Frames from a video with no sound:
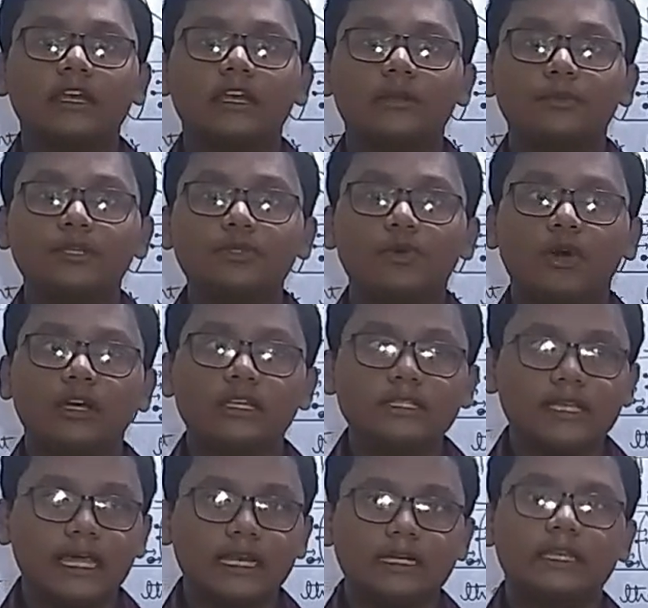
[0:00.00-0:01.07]
It means what
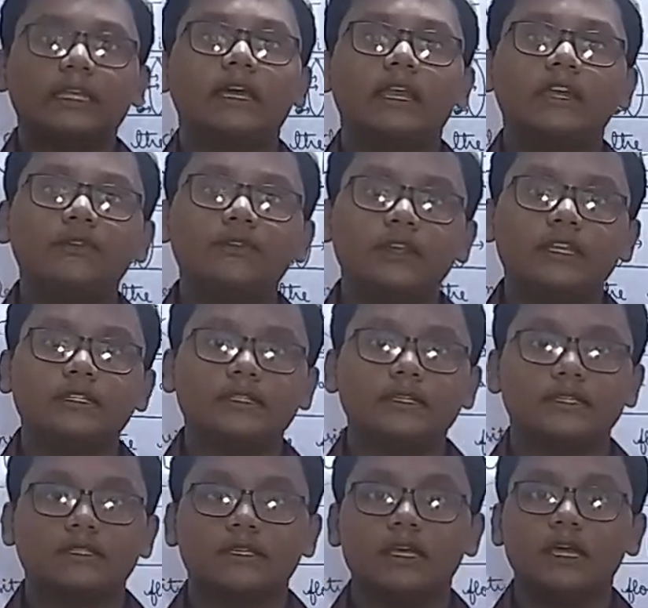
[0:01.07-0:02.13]
is electric current we
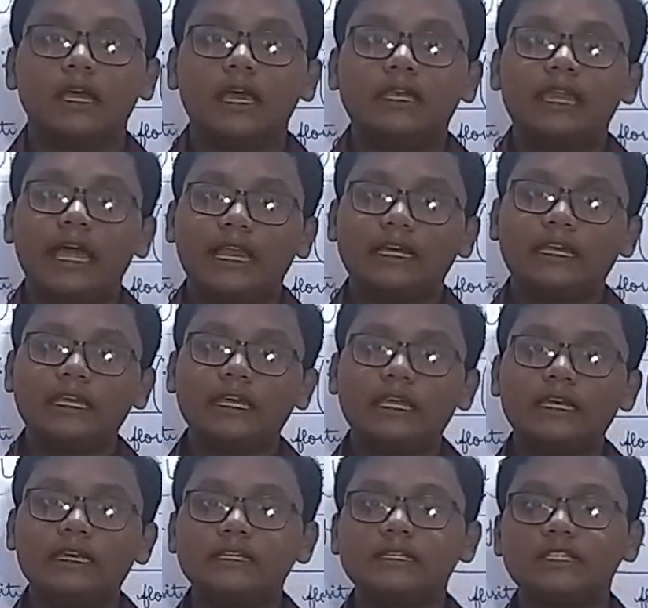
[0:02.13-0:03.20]
discussed. The electric
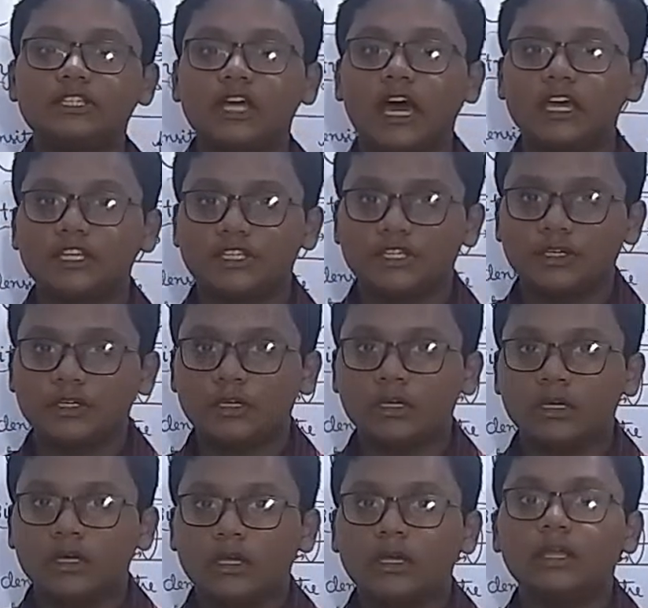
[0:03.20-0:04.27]
current is charge,
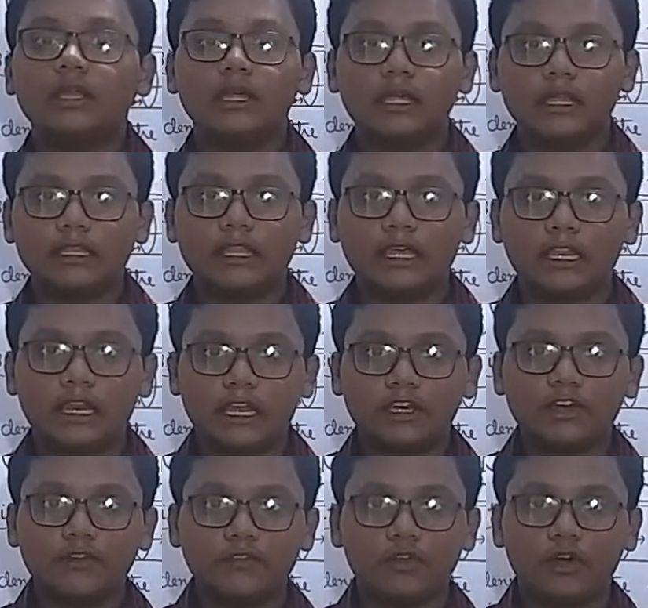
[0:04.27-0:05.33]
the rate
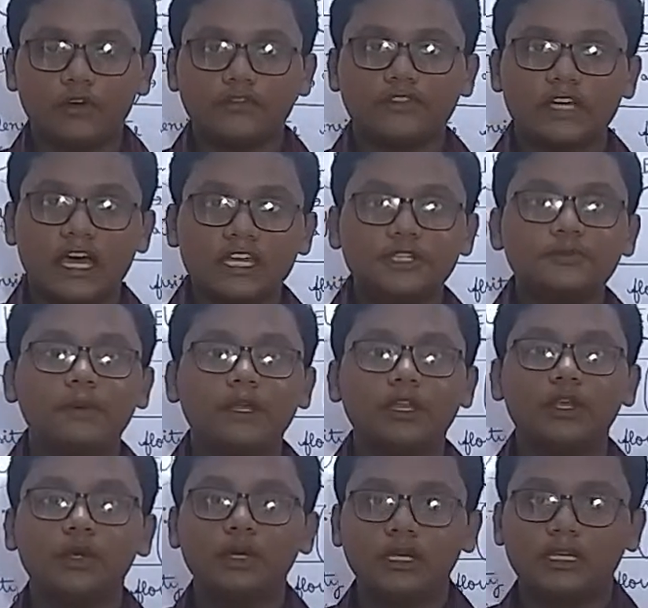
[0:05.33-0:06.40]
of flow of charge per
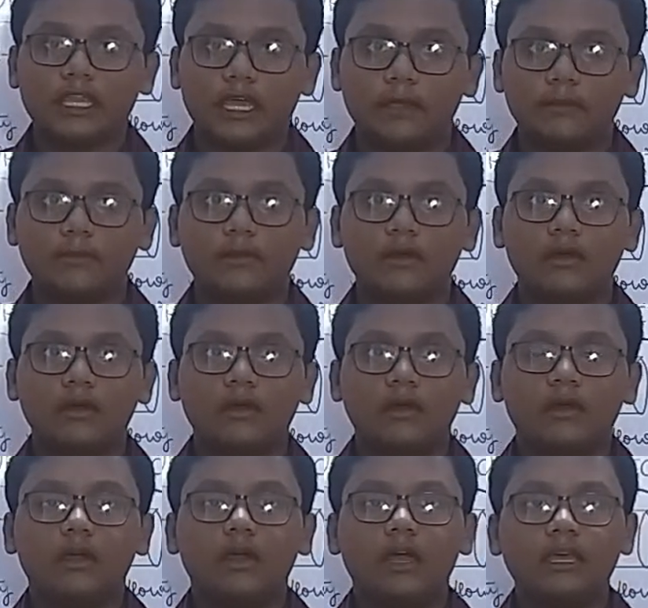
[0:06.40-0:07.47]
unit time
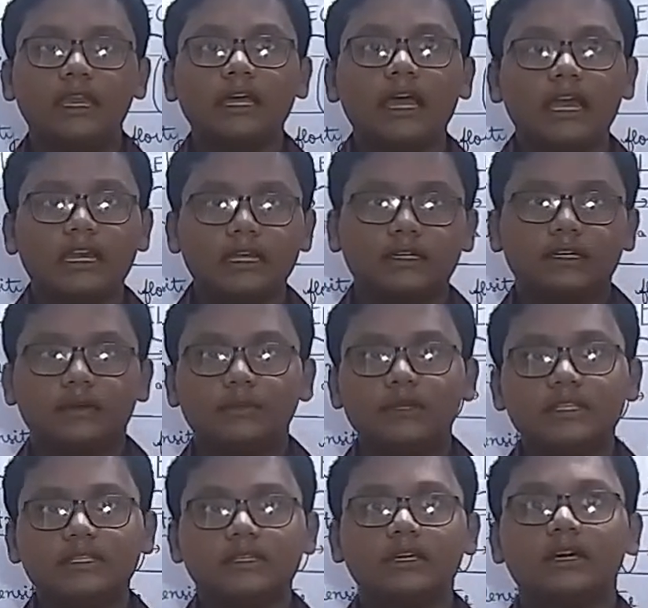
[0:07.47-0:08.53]
in a conductor.
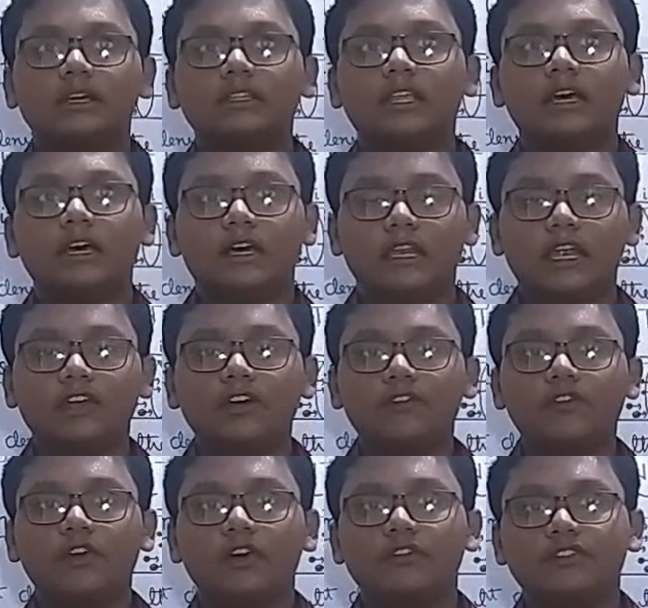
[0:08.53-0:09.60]
Means the rate of
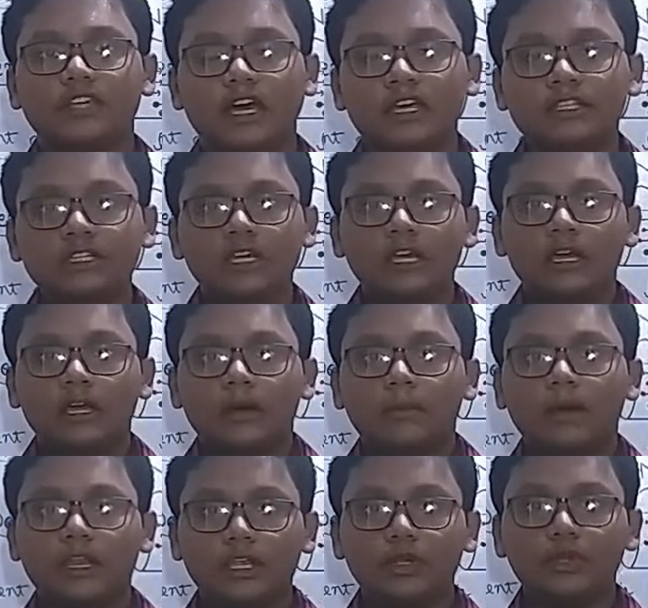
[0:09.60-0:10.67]
flow of charge
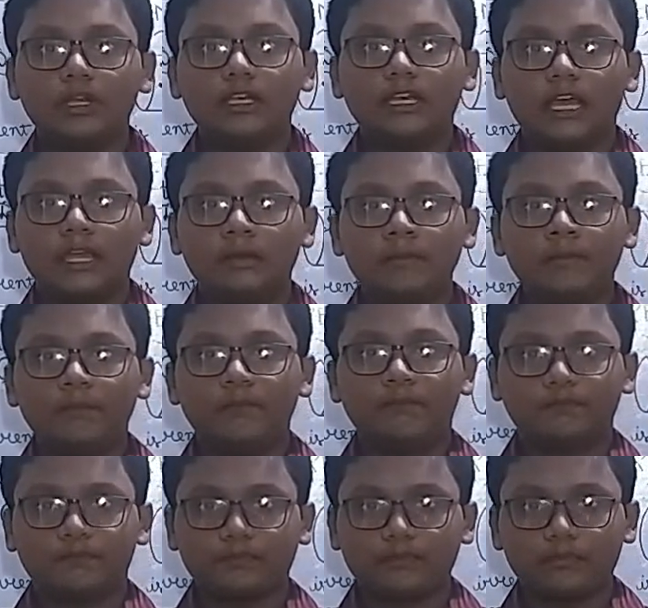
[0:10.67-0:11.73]
per unit time
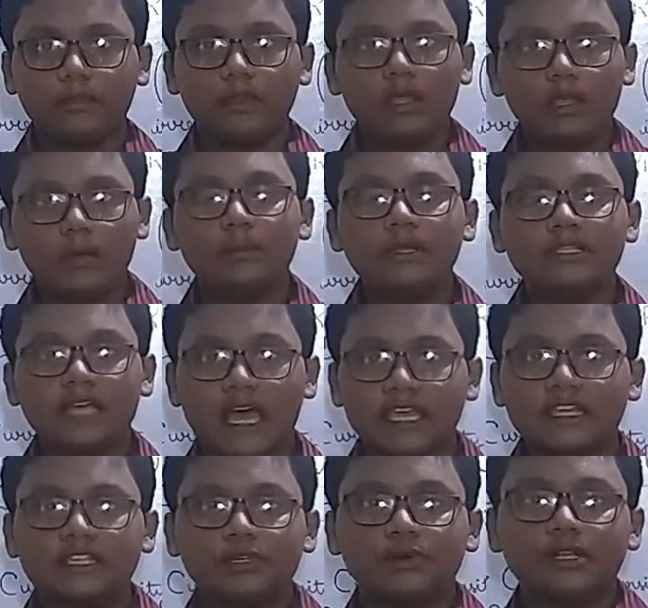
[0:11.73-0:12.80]
means I
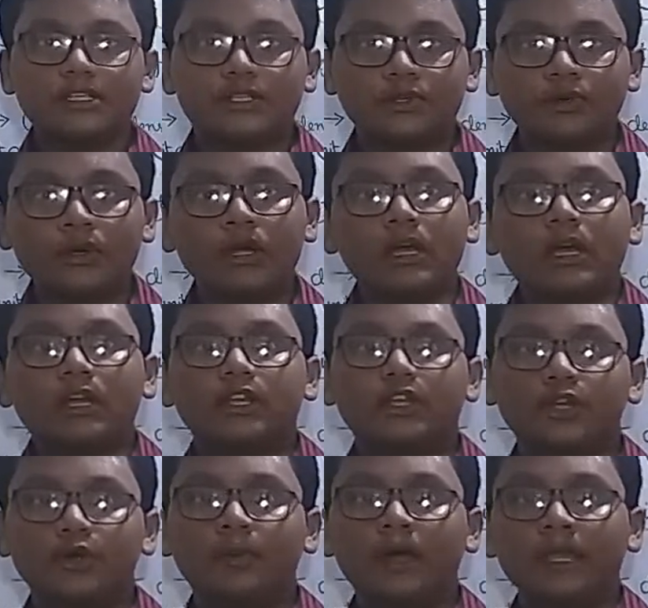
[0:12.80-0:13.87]
is equals to
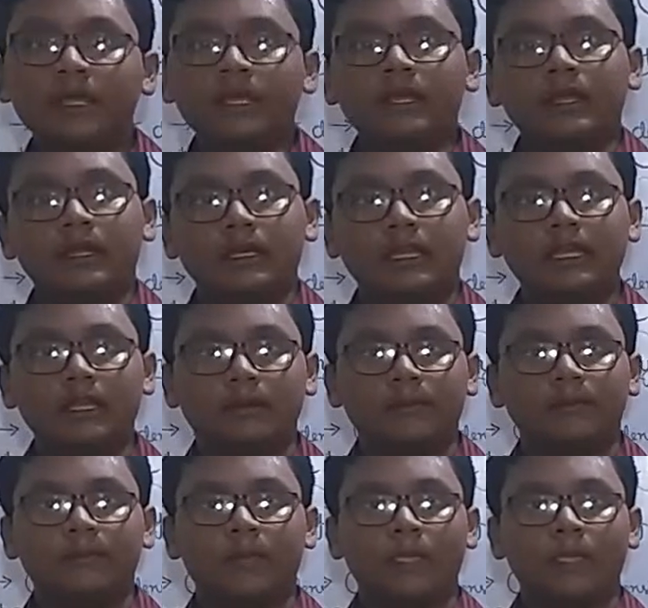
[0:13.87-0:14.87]
Q by T.